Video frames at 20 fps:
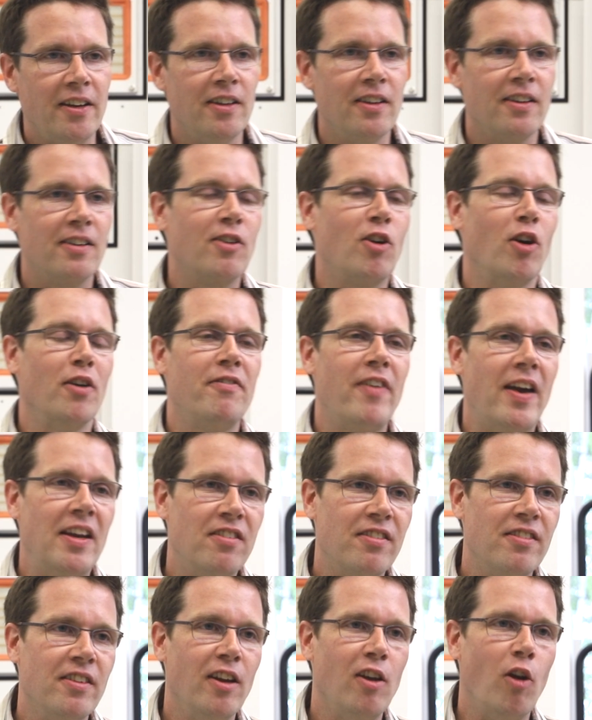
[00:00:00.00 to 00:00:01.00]
in a
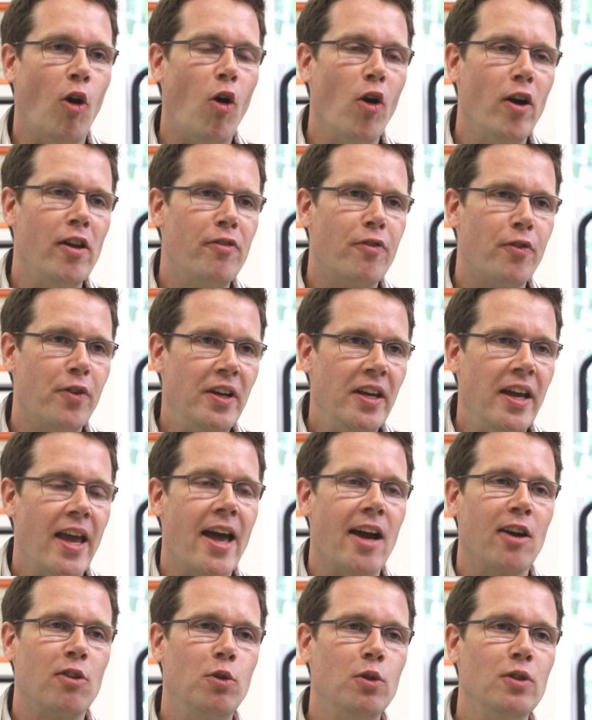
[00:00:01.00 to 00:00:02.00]
conventional oil-free
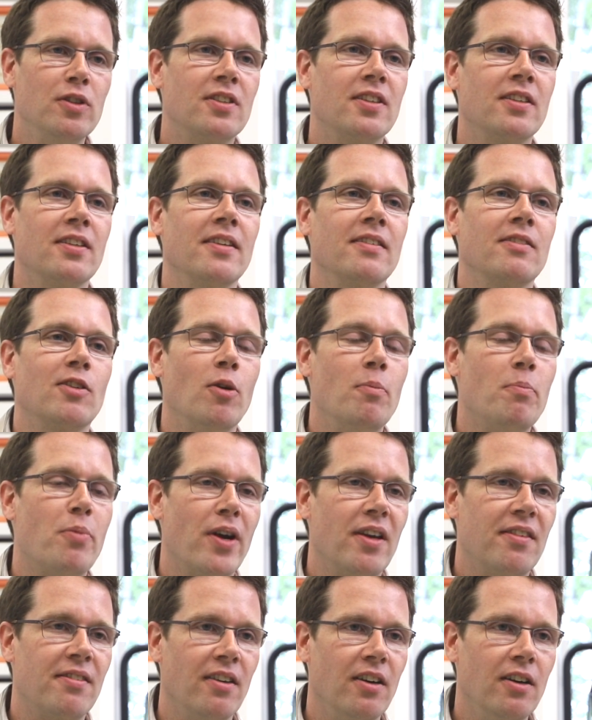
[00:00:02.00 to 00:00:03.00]
air-cooled
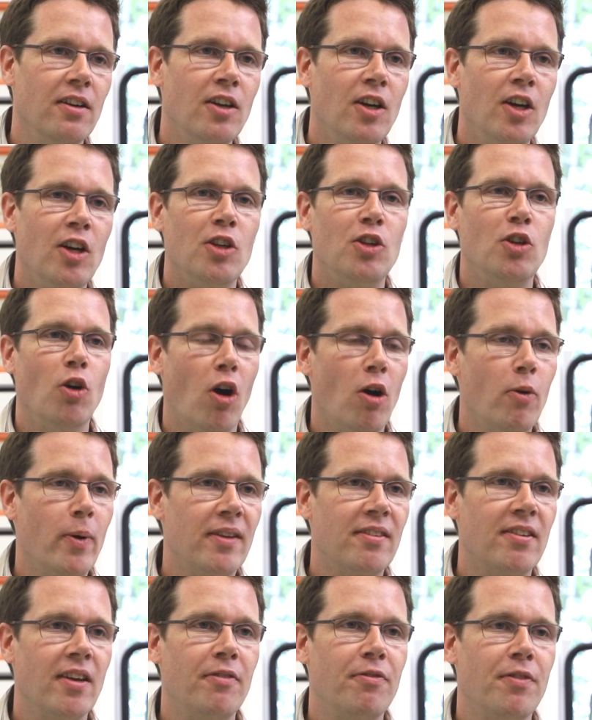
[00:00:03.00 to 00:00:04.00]
compressor, you
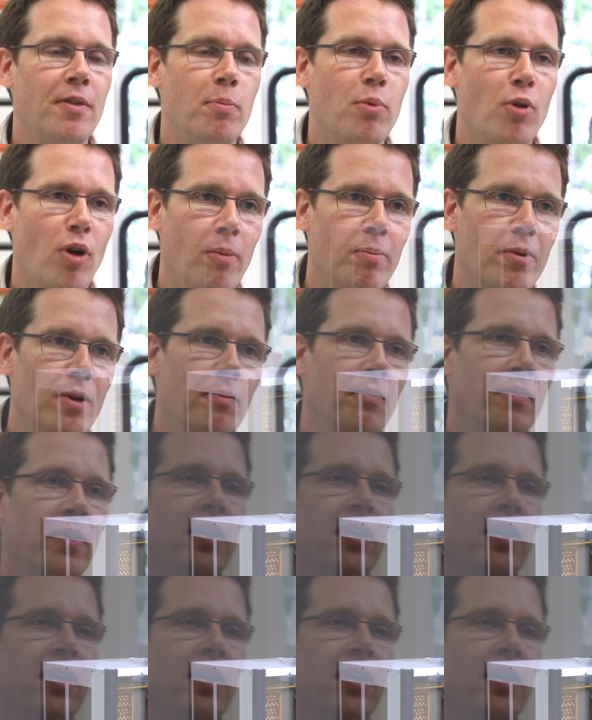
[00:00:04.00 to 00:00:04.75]
always have the problem